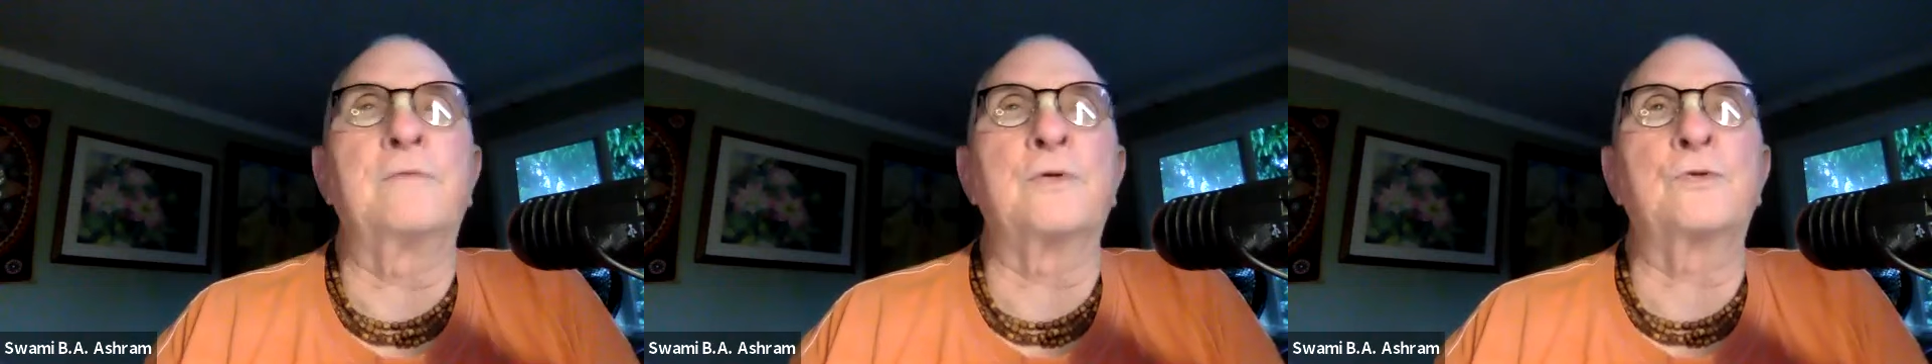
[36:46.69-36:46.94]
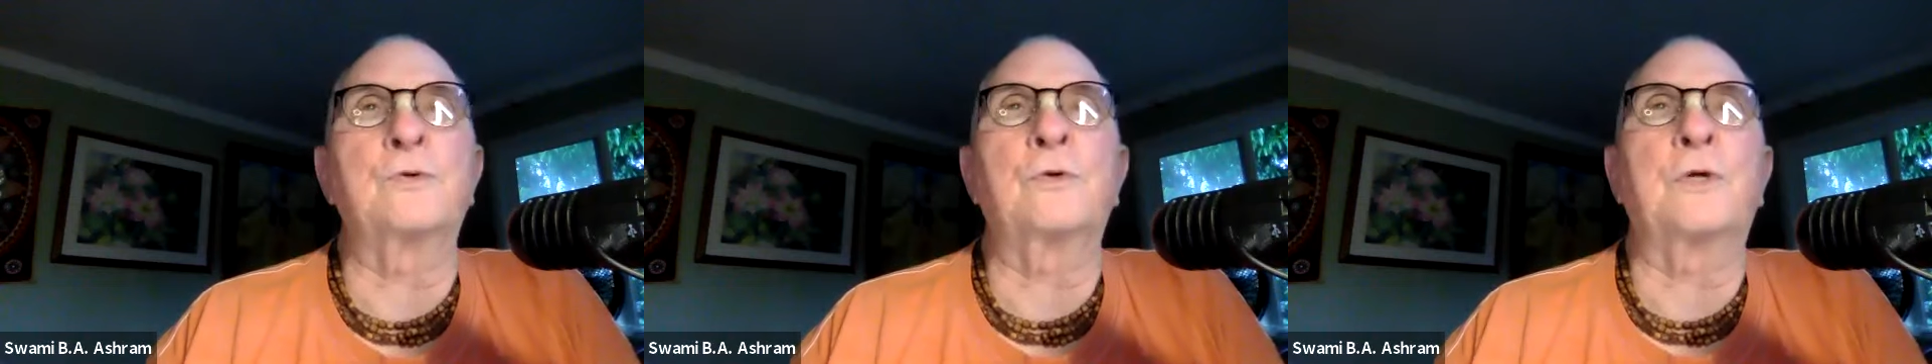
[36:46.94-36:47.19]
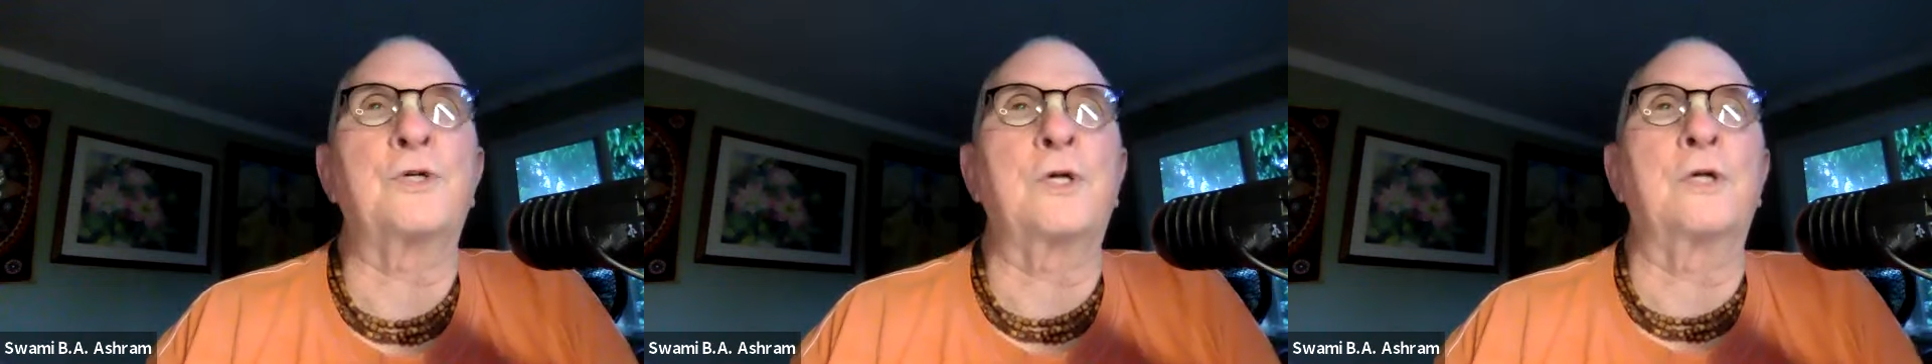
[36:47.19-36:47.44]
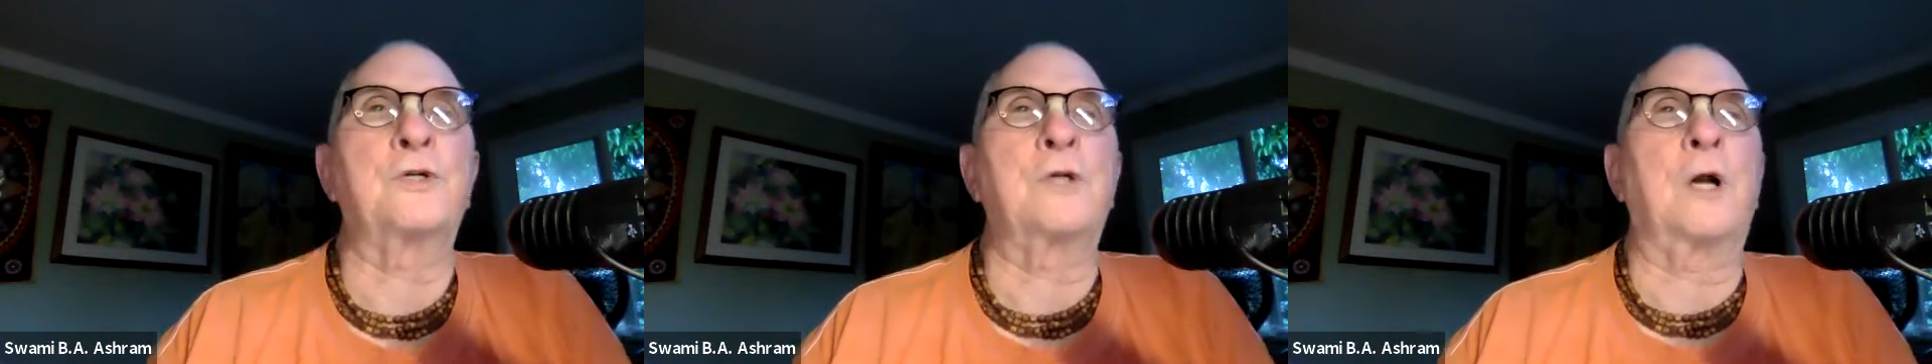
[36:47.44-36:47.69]
the
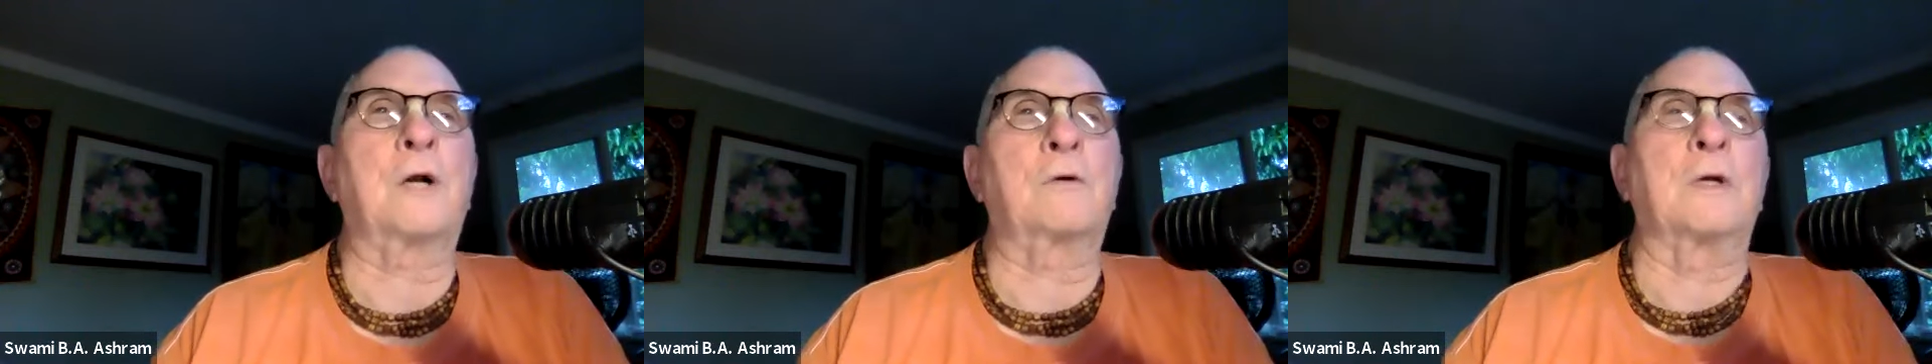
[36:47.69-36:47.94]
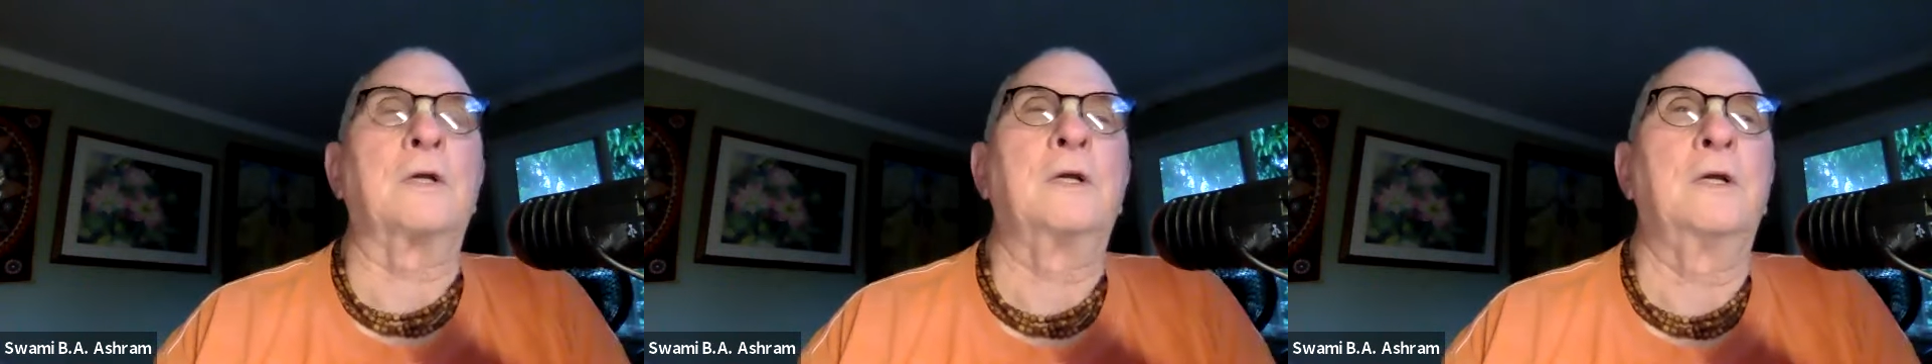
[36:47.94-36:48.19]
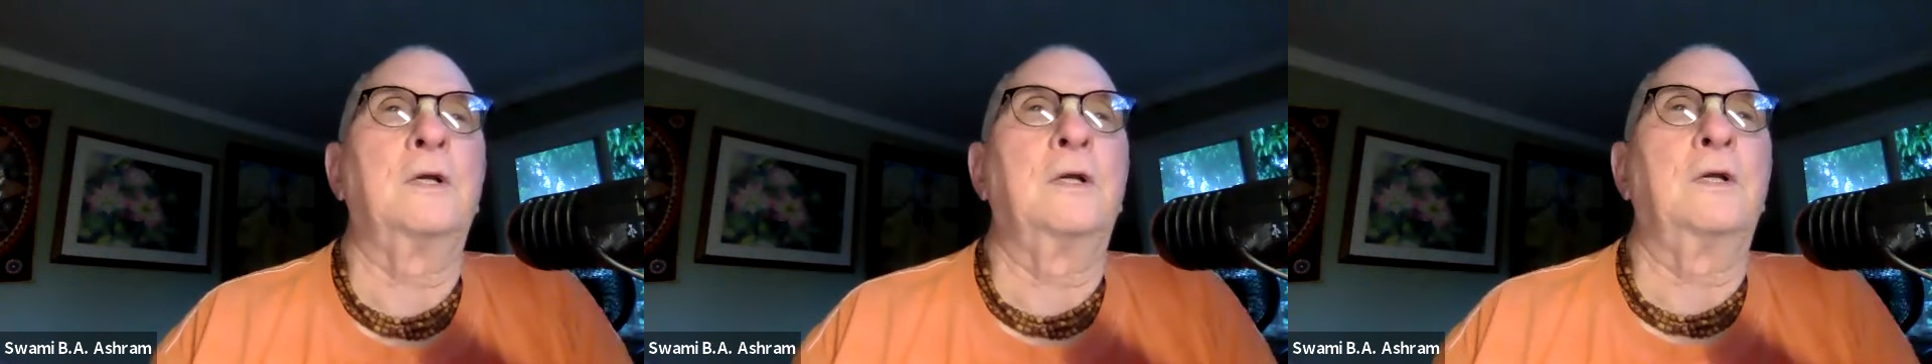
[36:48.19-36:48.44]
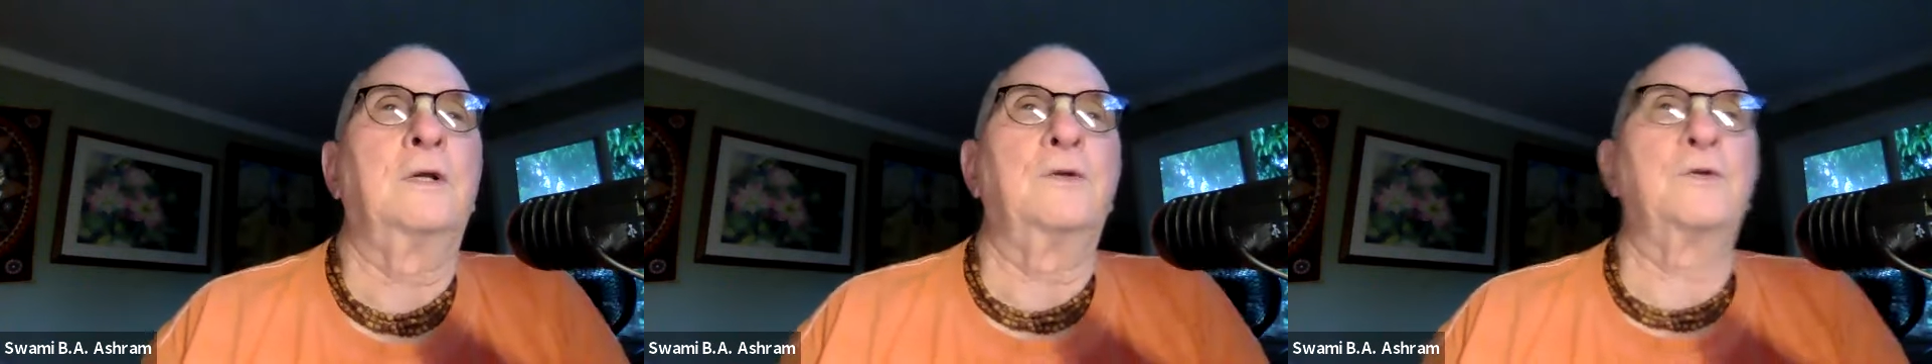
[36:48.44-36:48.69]
Sudarshan Chakra,
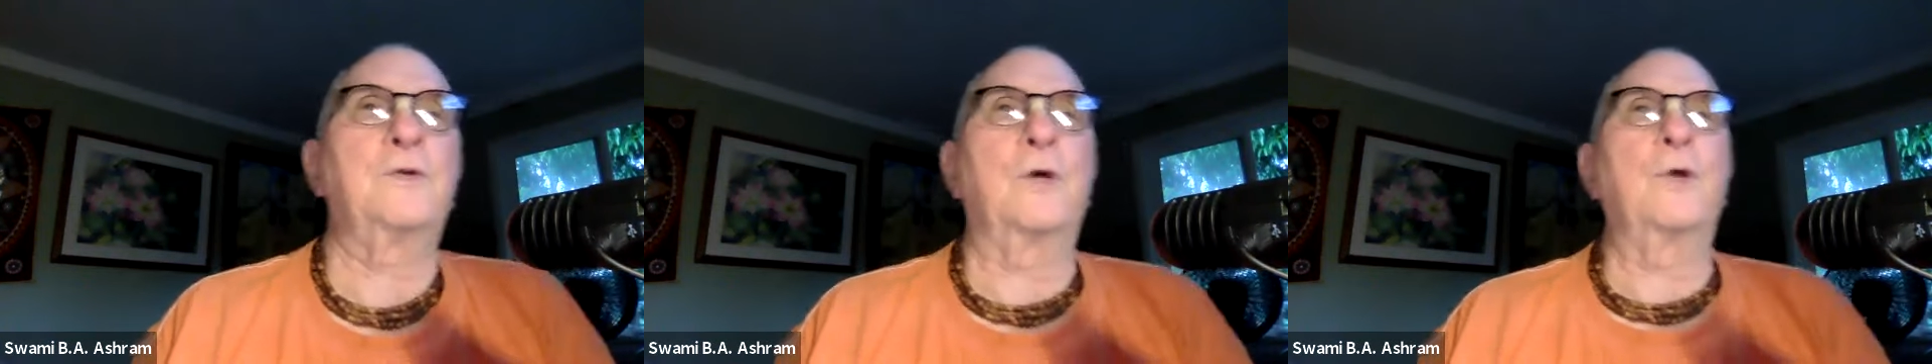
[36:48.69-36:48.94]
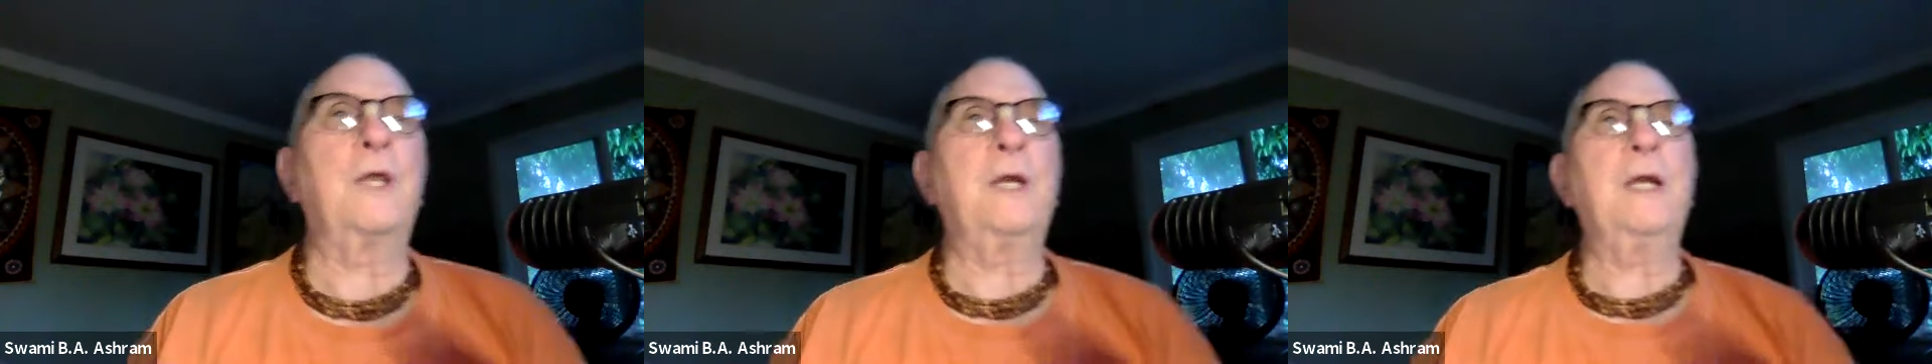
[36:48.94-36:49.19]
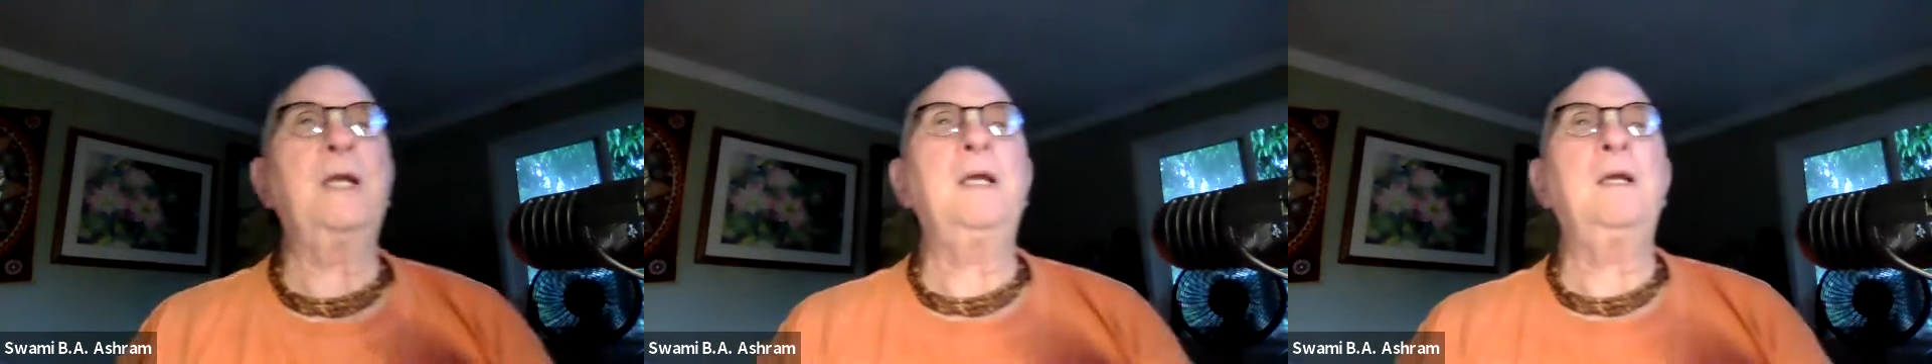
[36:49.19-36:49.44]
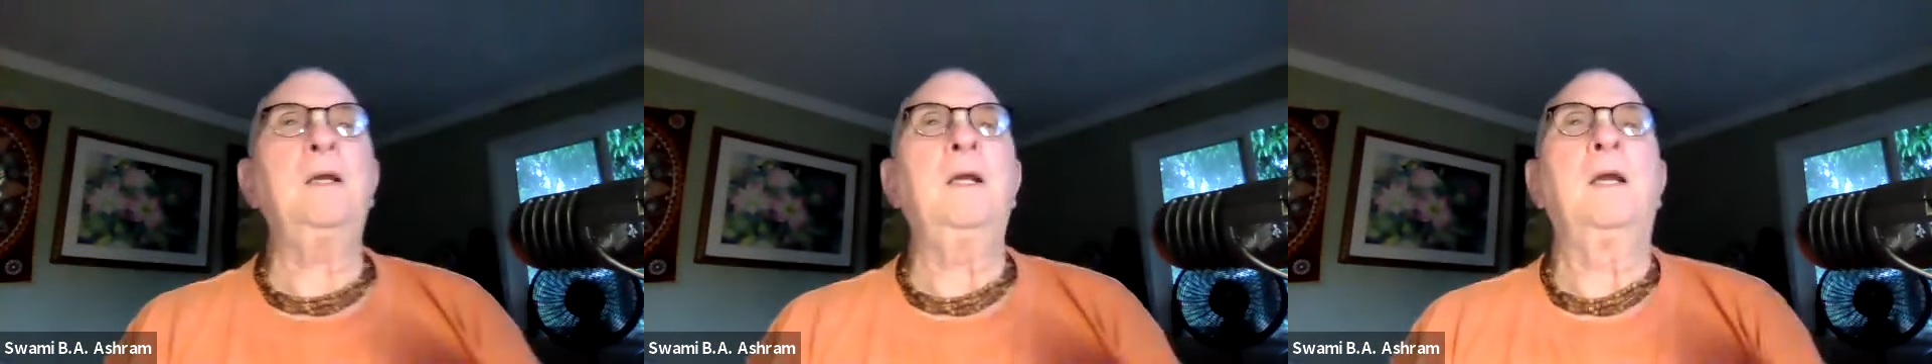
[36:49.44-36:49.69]
so that
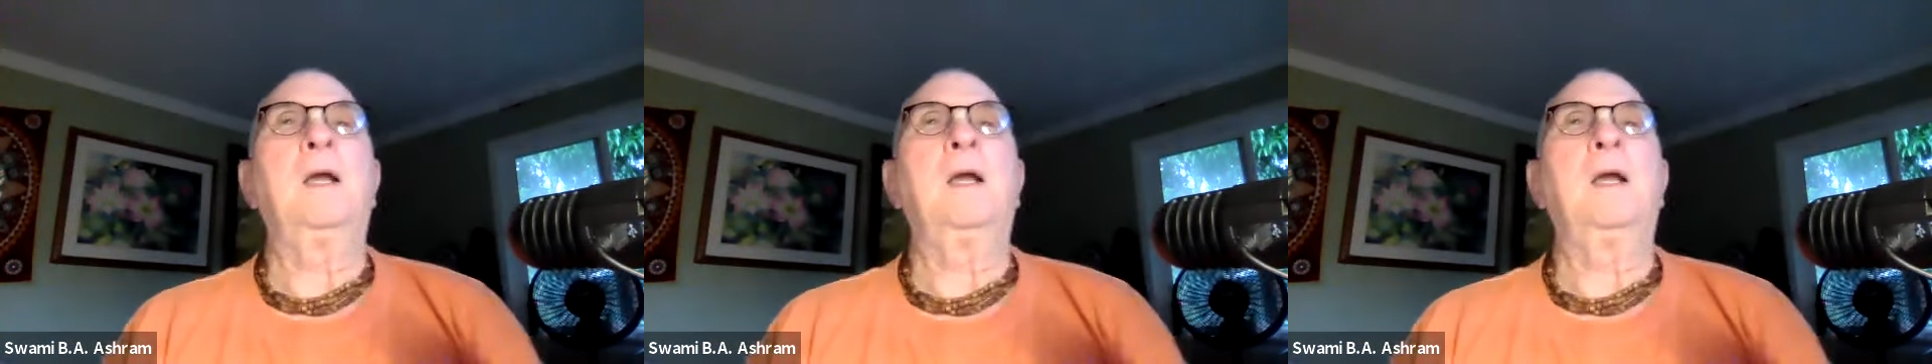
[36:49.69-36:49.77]
he